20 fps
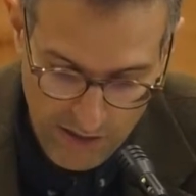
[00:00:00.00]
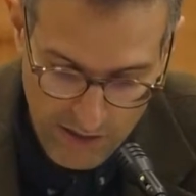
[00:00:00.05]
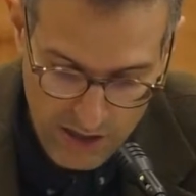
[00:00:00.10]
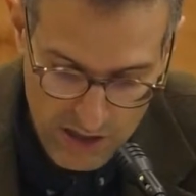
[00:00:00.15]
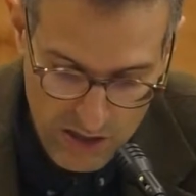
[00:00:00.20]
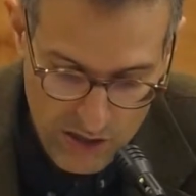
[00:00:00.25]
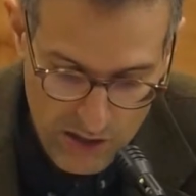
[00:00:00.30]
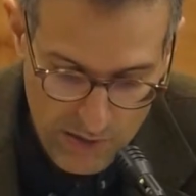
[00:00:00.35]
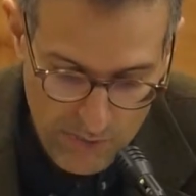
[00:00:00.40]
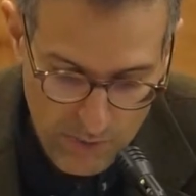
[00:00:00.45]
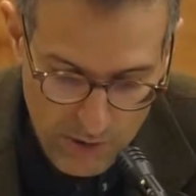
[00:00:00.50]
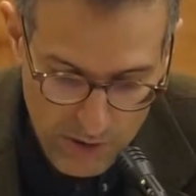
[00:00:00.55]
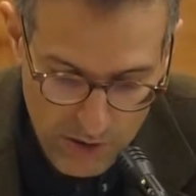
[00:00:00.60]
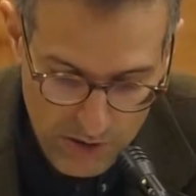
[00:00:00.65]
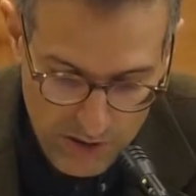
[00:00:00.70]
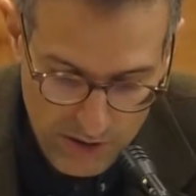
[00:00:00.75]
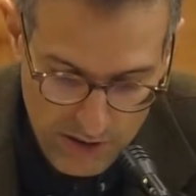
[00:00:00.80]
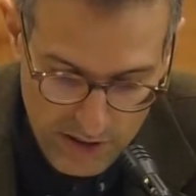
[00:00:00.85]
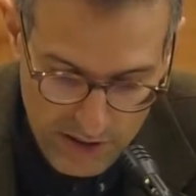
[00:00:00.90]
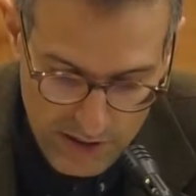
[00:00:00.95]
This
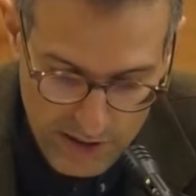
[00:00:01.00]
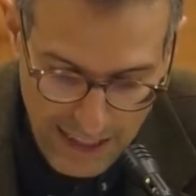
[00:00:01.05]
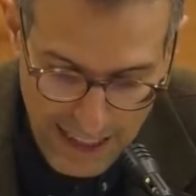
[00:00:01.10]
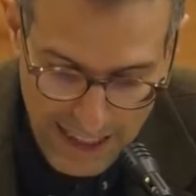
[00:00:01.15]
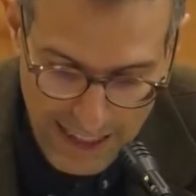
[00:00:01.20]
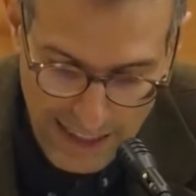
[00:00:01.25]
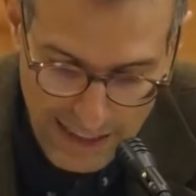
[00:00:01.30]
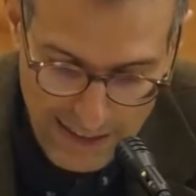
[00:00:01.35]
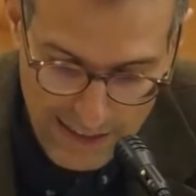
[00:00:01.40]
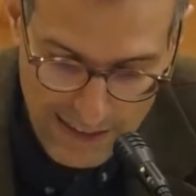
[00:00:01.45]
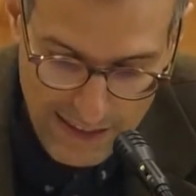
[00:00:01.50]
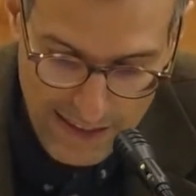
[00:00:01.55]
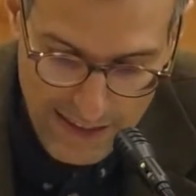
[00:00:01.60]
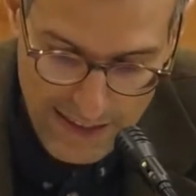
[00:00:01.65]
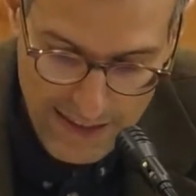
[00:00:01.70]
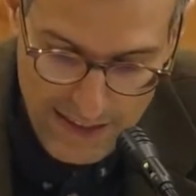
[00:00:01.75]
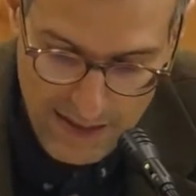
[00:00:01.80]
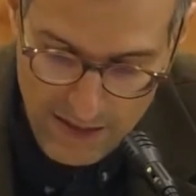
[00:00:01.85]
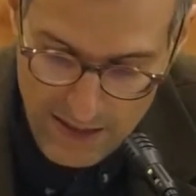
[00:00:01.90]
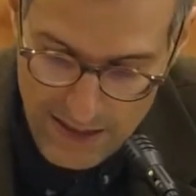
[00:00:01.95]
temporal dialectics
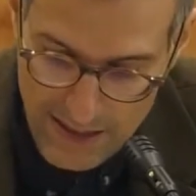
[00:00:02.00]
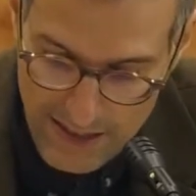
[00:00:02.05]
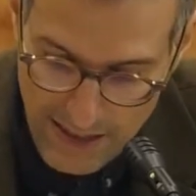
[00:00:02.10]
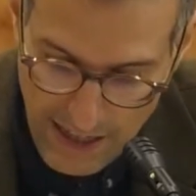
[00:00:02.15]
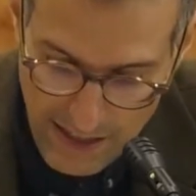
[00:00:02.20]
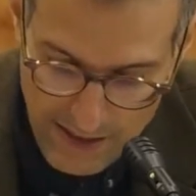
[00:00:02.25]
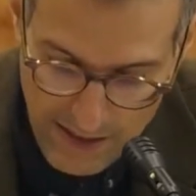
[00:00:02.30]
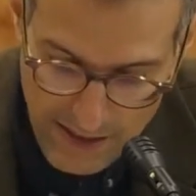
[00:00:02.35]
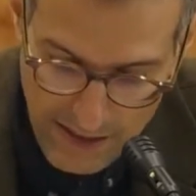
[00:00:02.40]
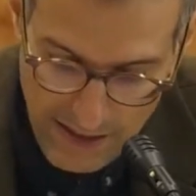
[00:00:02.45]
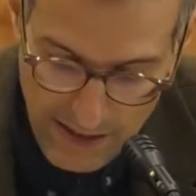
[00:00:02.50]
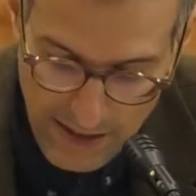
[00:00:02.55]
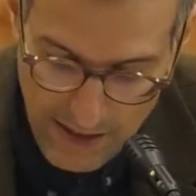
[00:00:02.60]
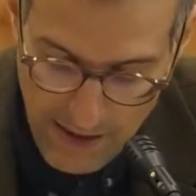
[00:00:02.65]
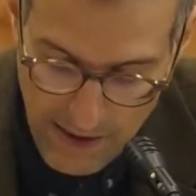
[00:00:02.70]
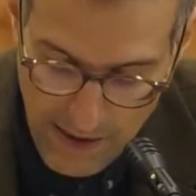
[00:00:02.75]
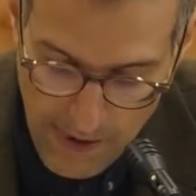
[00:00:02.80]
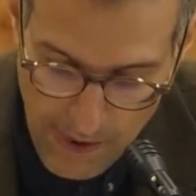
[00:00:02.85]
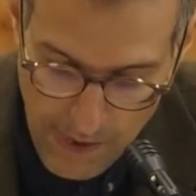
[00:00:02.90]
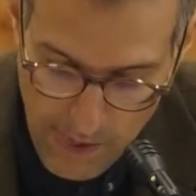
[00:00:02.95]
is not static,
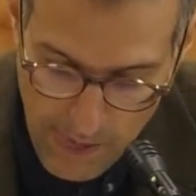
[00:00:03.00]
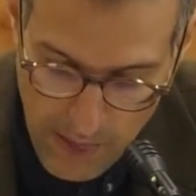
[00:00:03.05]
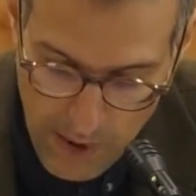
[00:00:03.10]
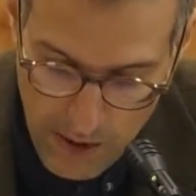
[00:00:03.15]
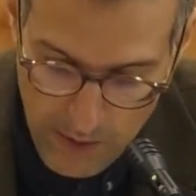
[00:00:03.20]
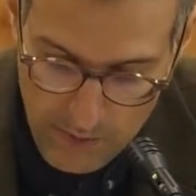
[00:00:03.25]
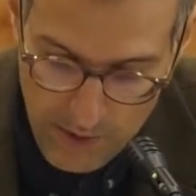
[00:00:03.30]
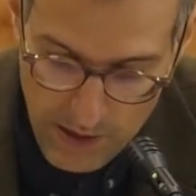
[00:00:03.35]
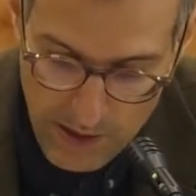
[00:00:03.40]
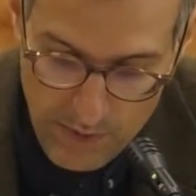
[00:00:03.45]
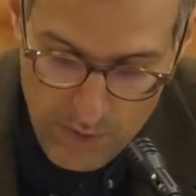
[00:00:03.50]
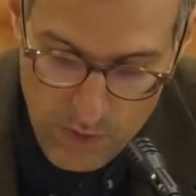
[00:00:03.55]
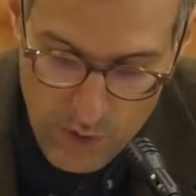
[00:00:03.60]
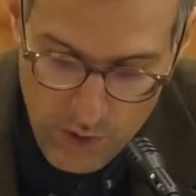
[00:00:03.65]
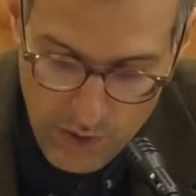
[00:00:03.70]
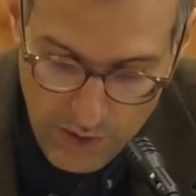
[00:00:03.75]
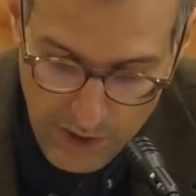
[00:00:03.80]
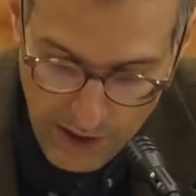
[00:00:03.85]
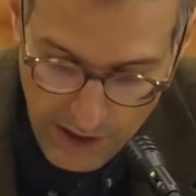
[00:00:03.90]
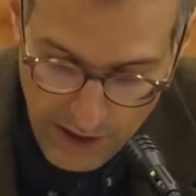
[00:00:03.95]
but
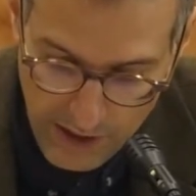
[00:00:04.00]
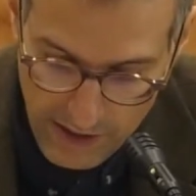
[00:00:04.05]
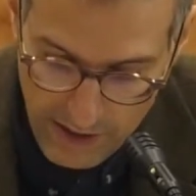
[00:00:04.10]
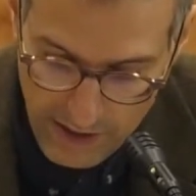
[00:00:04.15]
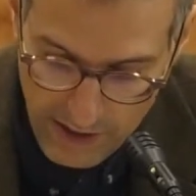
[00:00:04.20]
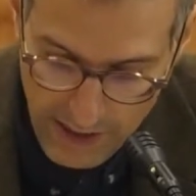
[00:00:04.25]
moving.